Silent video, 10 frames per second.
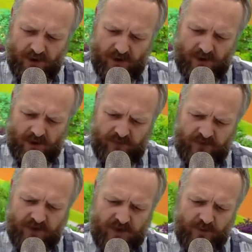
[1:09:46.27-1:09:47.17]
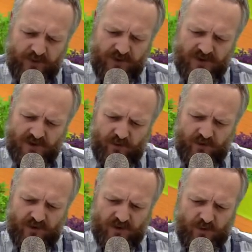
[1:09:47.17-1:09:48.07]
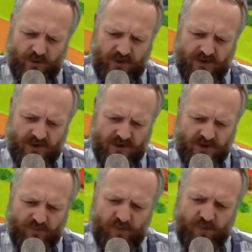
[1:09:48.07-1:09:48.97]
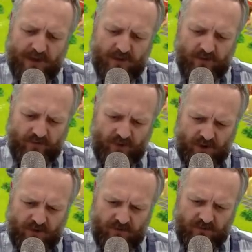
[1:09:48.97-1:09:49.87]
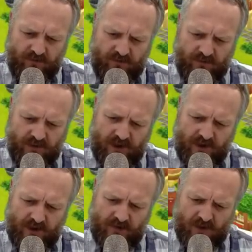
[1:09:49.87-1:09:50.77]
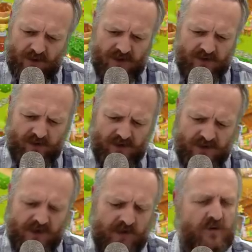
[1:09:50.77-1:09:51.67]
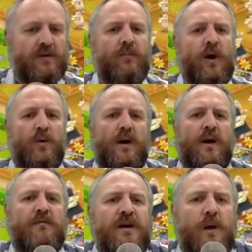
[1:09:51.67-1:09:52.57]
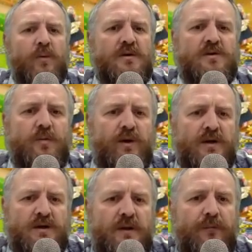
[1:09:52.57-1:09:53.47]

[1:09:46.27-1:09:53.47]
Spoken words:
If they keep persisting with the stupidity, just ban them. I'm getting at the end of my tether at the moment, and I'm fed up with the stupidity.